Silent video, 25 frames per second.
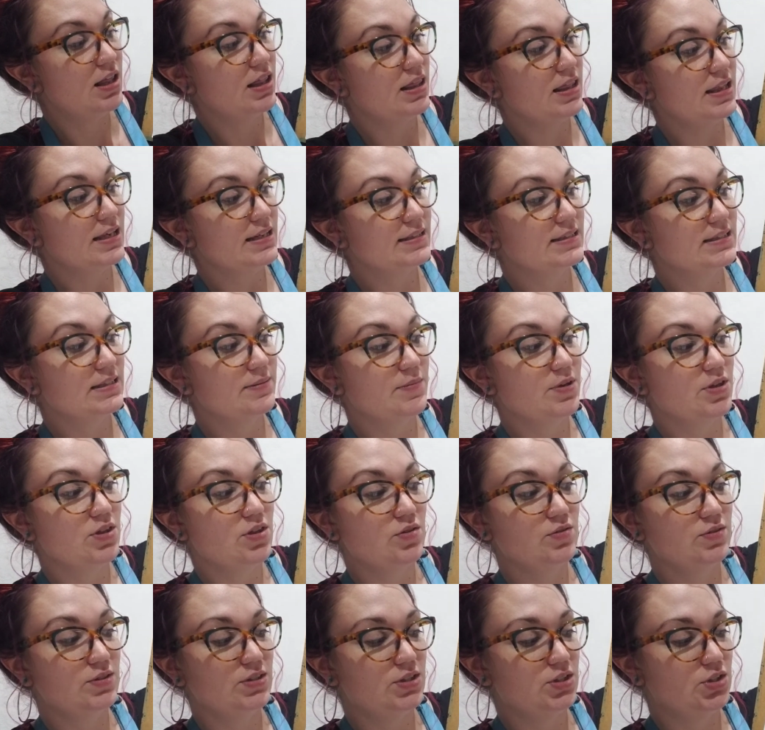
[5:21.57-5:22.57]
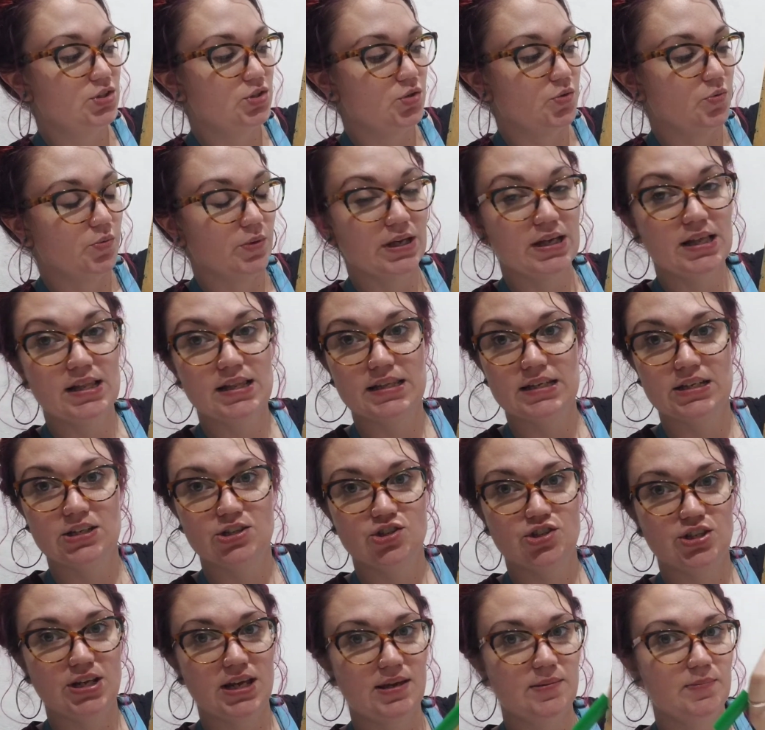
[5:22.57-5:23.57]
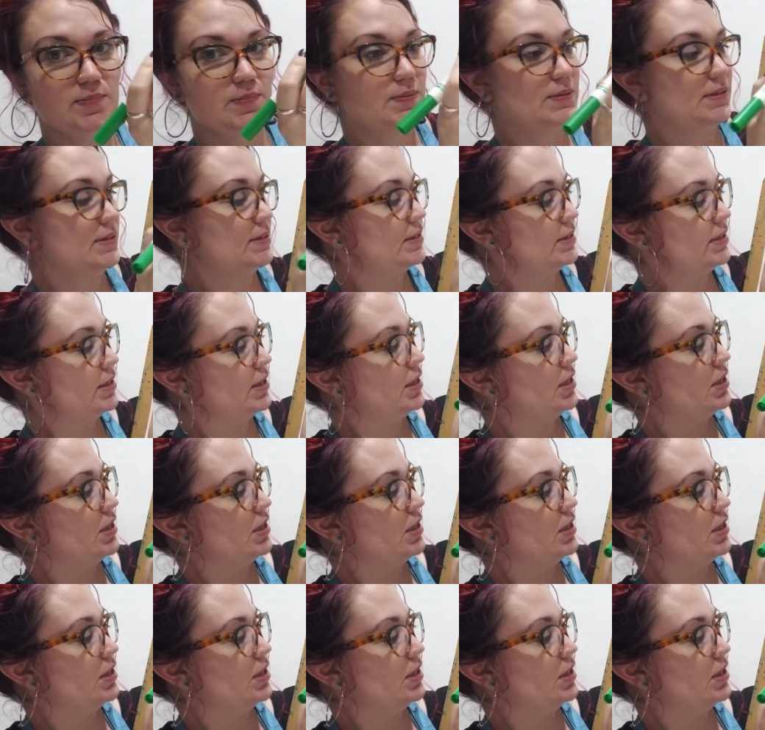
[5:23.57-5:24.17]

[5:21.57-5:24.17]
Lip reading: like some of those squiggly shapes,